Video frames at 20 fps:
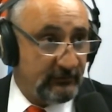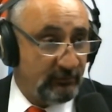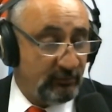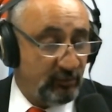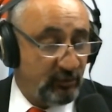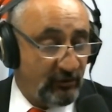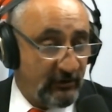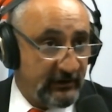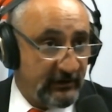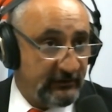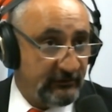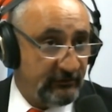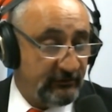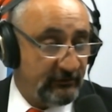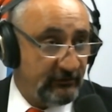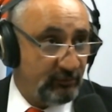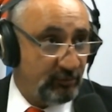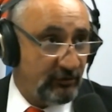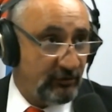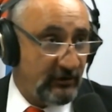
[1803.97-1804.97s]
prior to
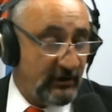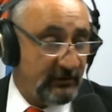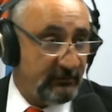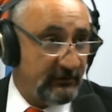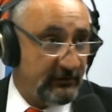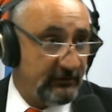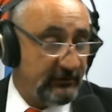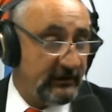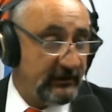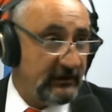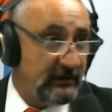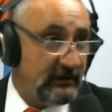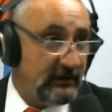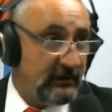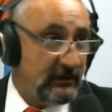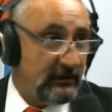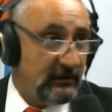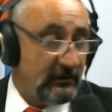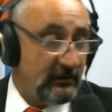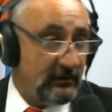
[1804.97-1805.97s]
the primary.
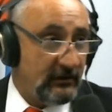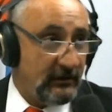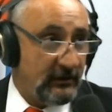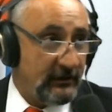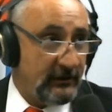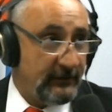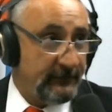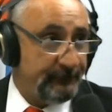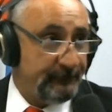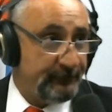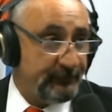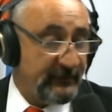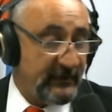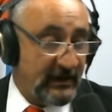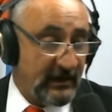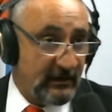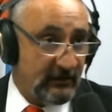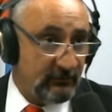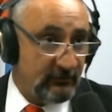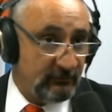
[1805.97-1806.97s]

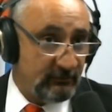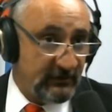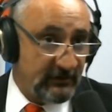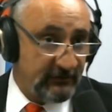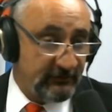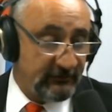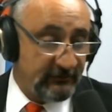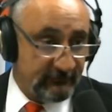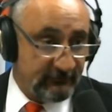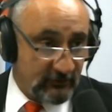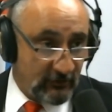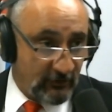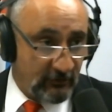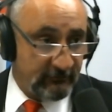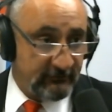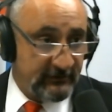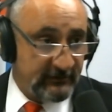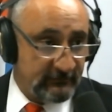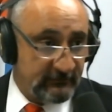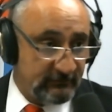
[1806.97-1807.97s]
Now, because of
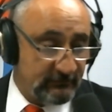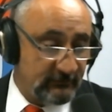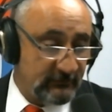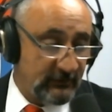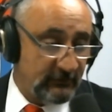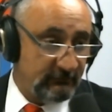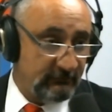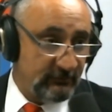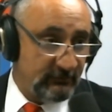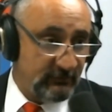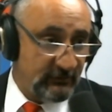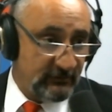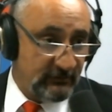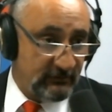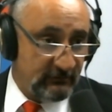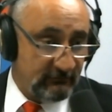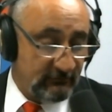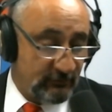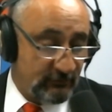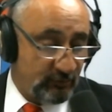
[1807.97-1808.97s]

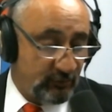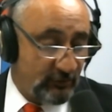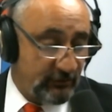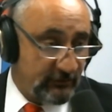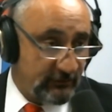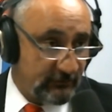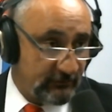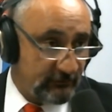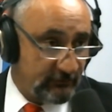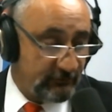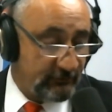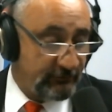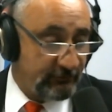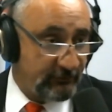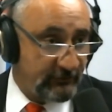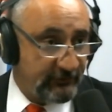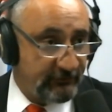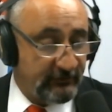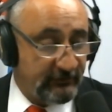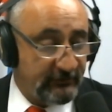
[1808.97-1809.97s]
COVID, we're put under
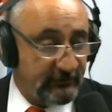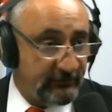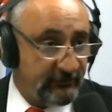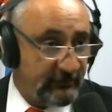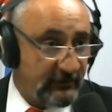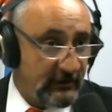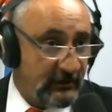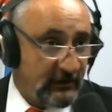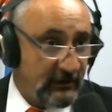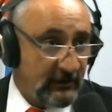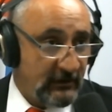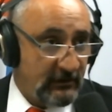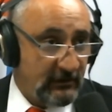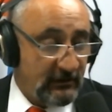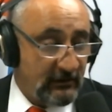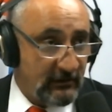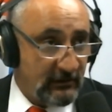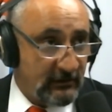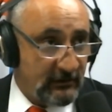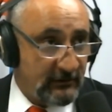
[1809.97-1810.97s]
restrictions.
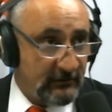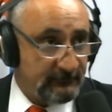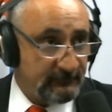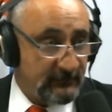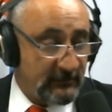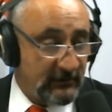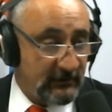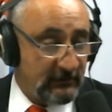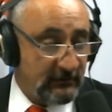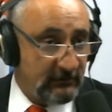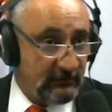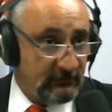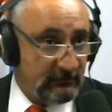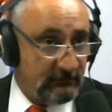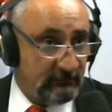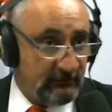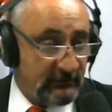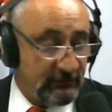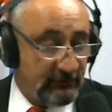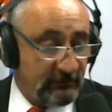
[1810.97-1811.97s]

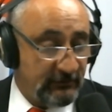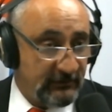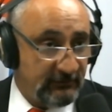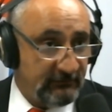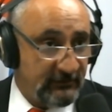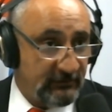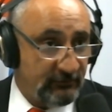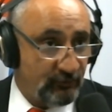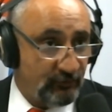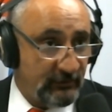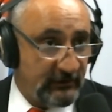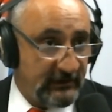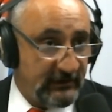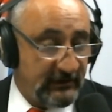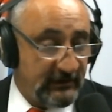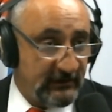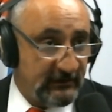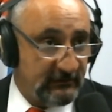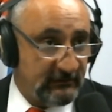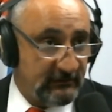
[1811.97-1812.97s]
We couldn't even really
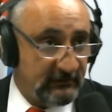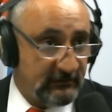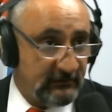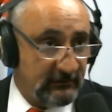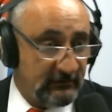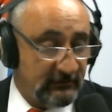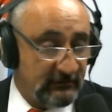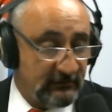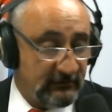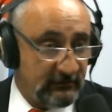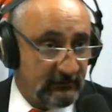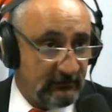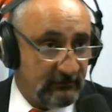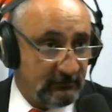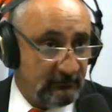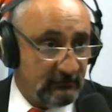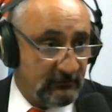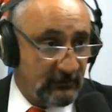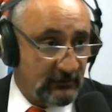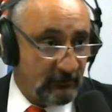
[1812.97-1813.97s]
get
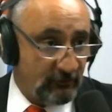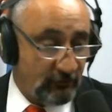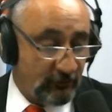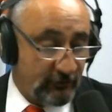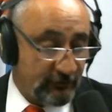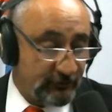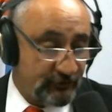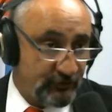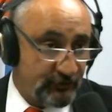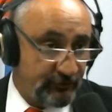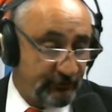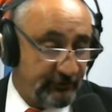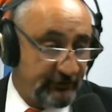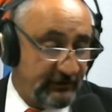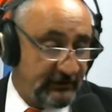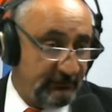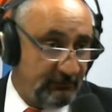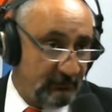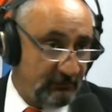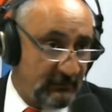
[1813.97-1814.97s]
large
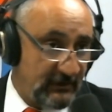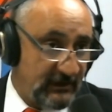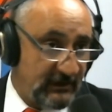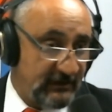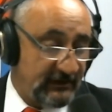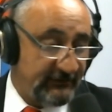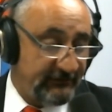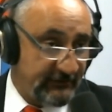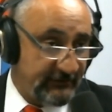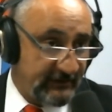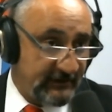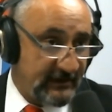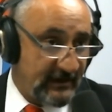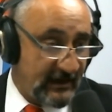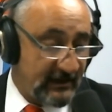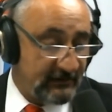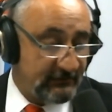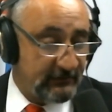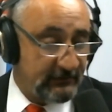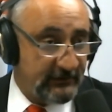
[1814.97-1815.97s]
meetings and
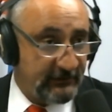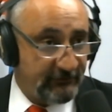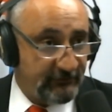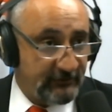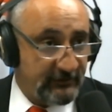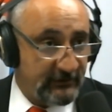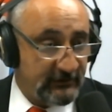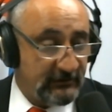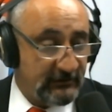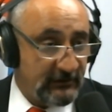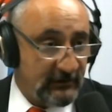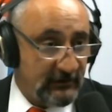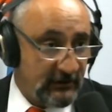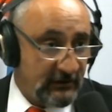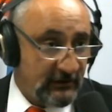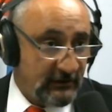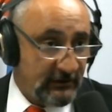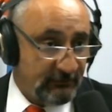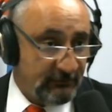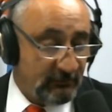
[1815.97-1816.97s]
gatherings done.
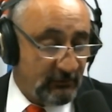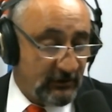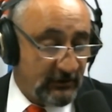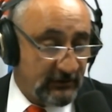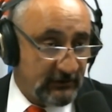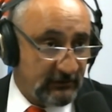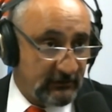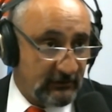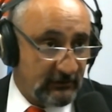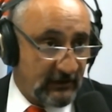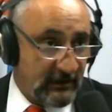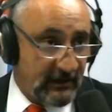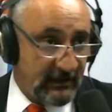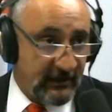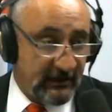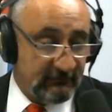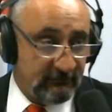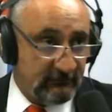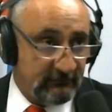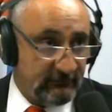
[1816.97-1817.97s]
But I
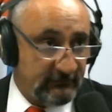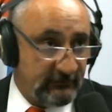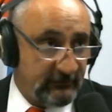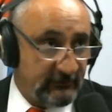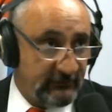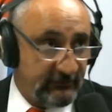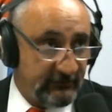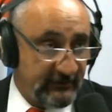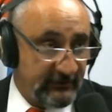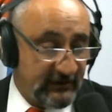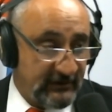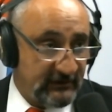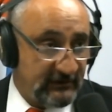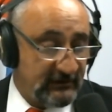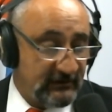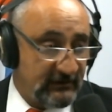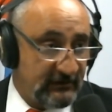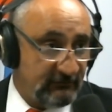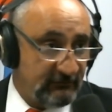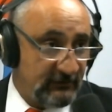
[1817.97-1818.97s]
have said,
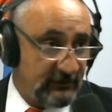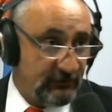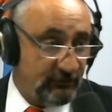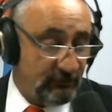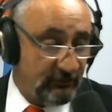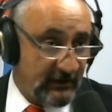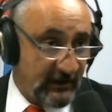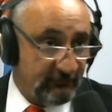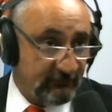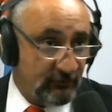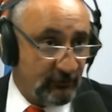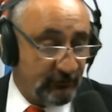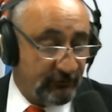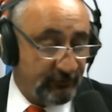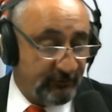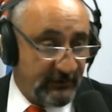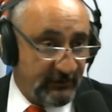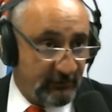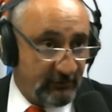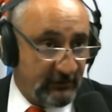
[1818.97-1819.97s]
and we do have those
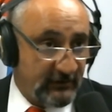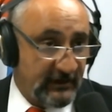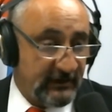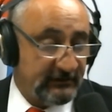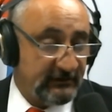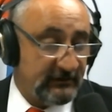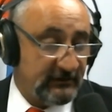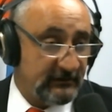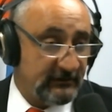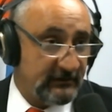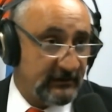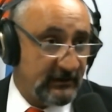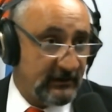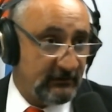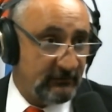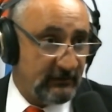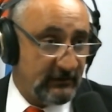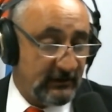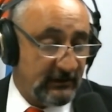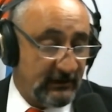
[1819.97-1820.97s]
people out there
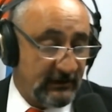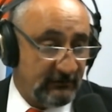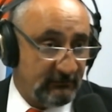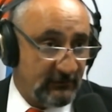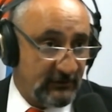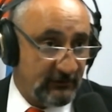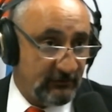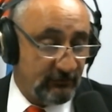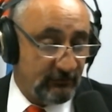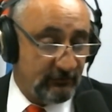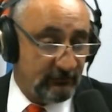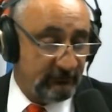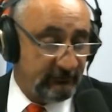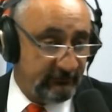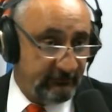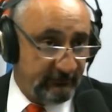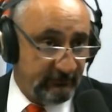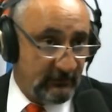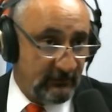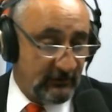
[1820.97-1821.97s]
now. I have my own
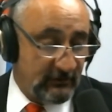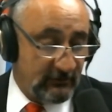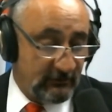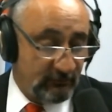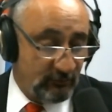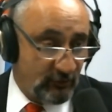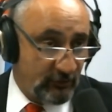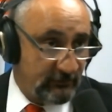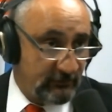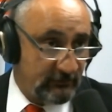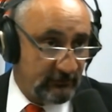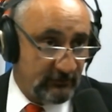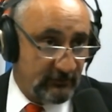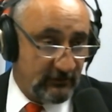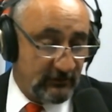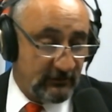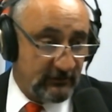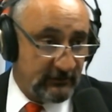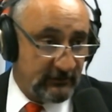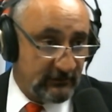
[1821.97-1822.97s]

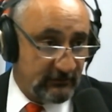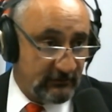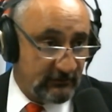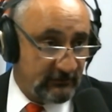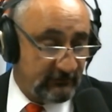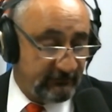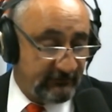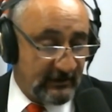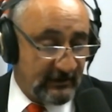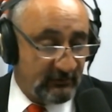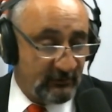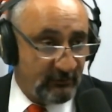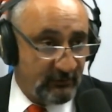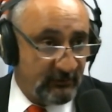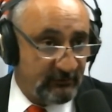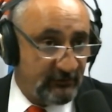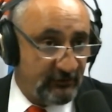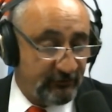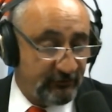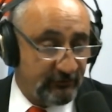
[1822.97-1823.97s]
brother-in-law and other family
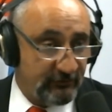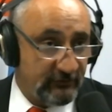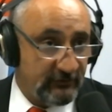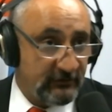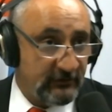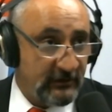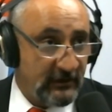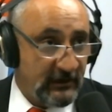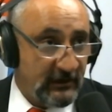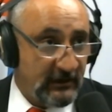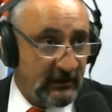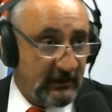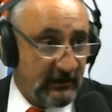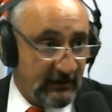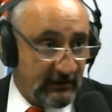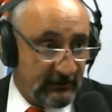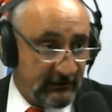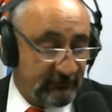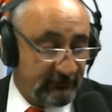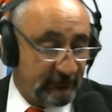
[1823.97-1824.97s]
members who are
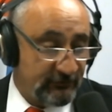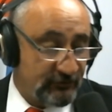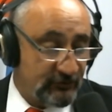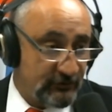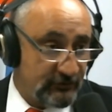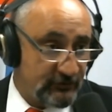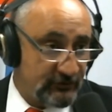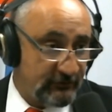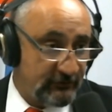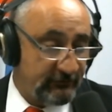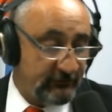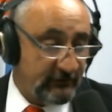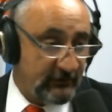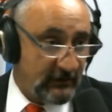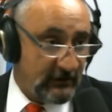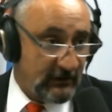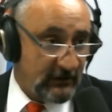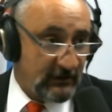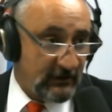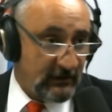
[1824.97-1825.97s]
election judges,
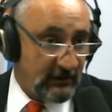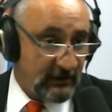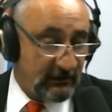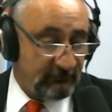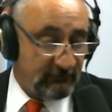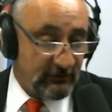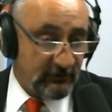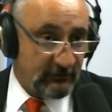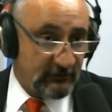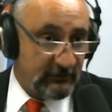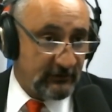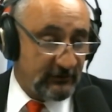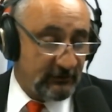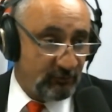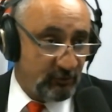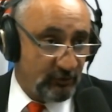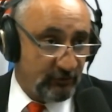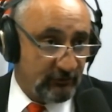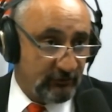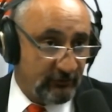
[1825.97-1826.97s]
and we are going to
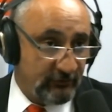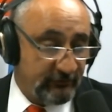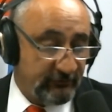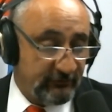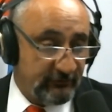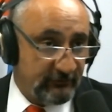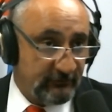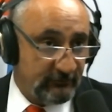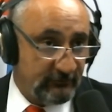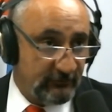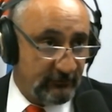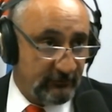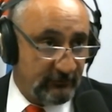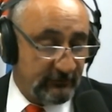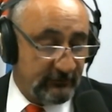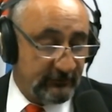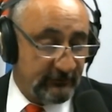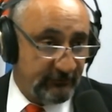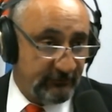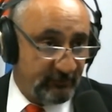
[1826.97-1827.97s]
put those in
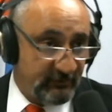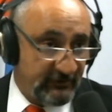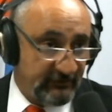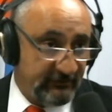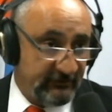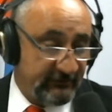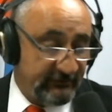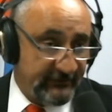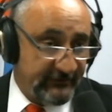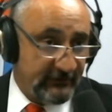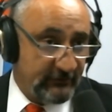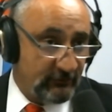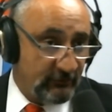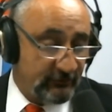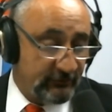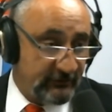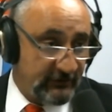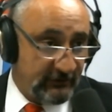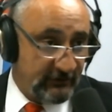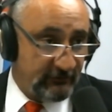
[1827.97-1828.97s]
specific
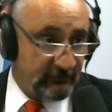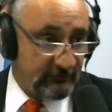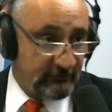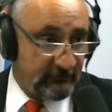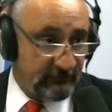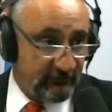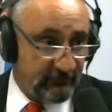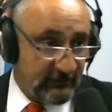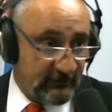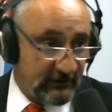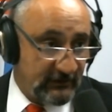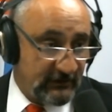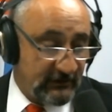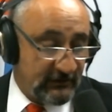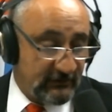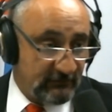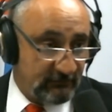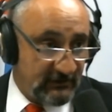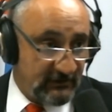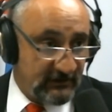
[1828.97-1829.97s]
locations, and they're
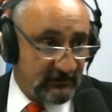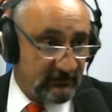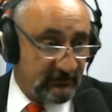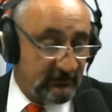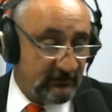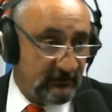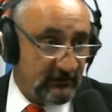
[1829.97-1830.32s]
going to be there